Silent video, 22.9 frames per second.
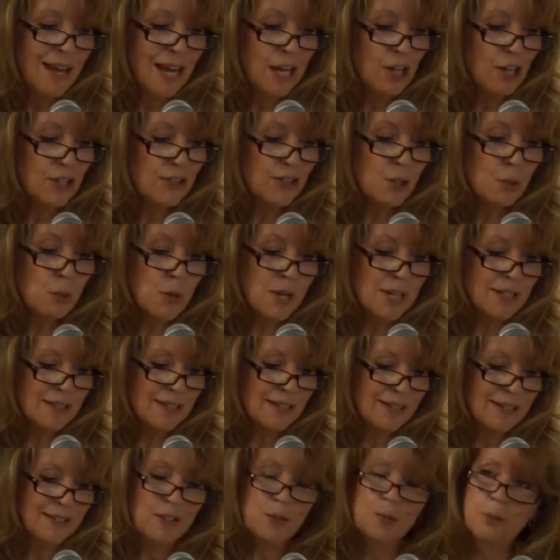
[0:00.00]
I also want
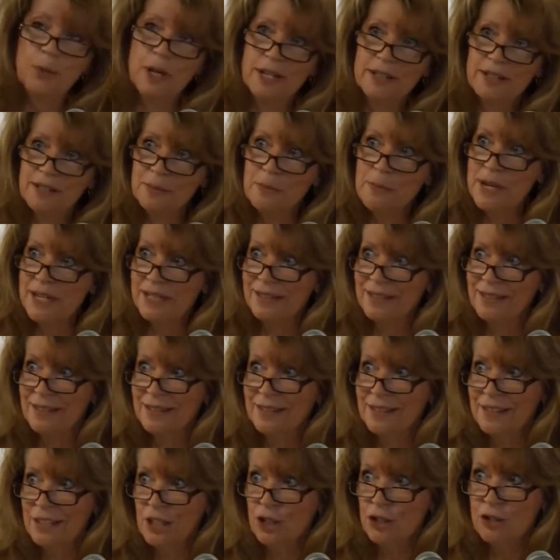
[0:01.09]
to express my
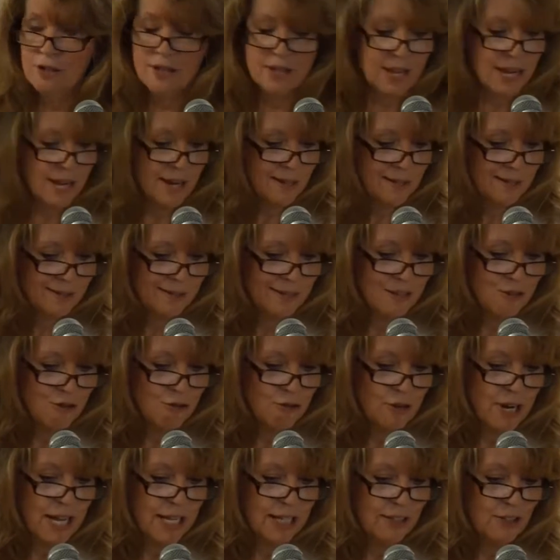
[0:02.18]
sincere thanks and
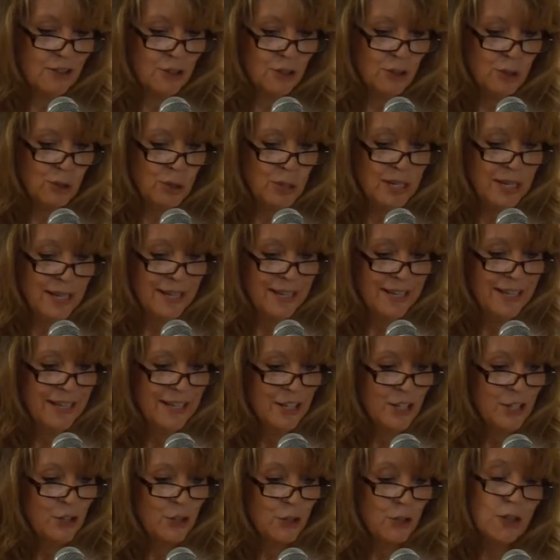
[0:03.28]
gratitude
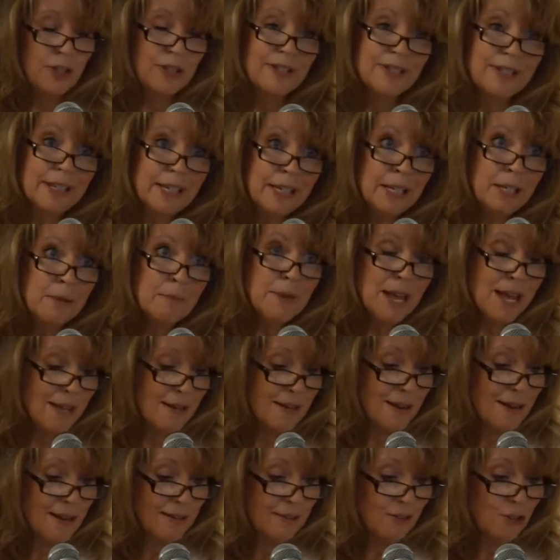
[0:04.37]
to the team
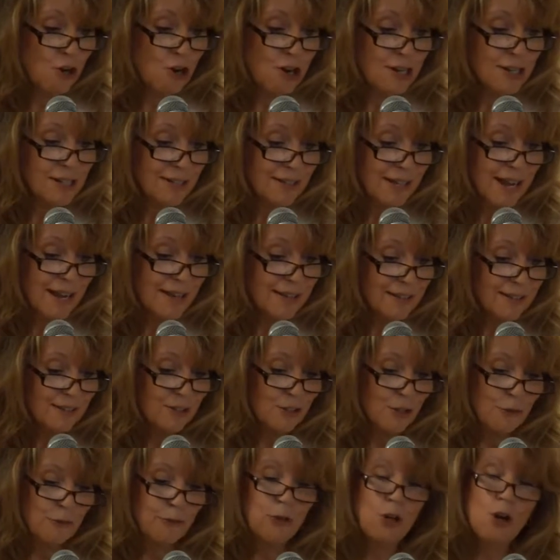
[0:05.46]
at Oz
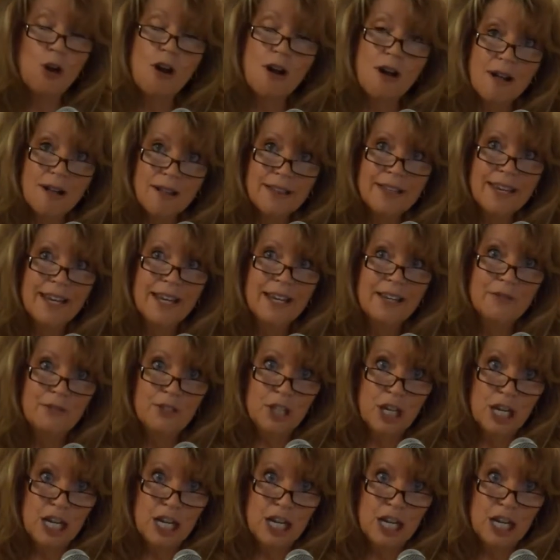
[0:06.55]
Architects for all they have